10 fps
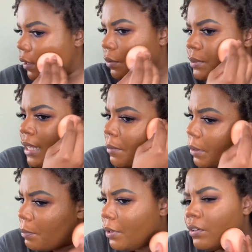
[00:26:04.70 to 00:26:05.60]
it was able
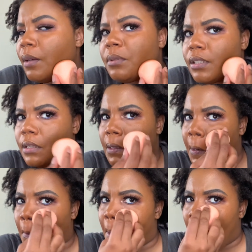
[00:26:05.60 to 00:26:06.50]
to build up just a
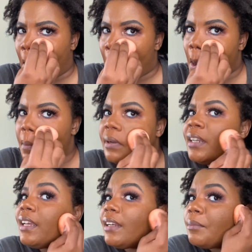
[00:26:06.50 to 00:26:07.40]
little bit, but
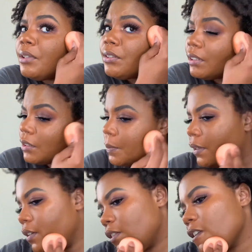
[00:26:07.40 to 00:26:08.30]
again, I'm using a
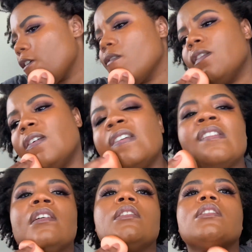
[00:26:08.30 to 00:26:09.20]
sponge, so.
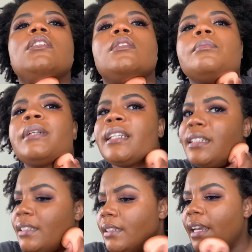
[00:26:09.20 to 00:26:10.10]
But
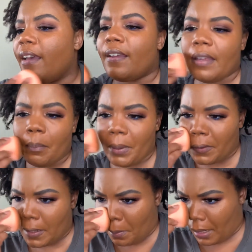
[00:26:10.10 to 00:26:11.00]
it
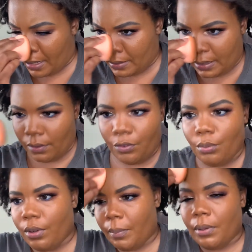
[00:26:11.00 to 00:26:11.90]
builds up nicely if you
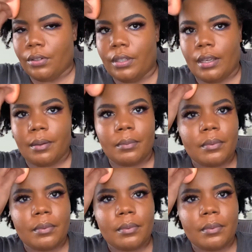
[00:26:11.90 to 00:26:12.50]
want to build it up.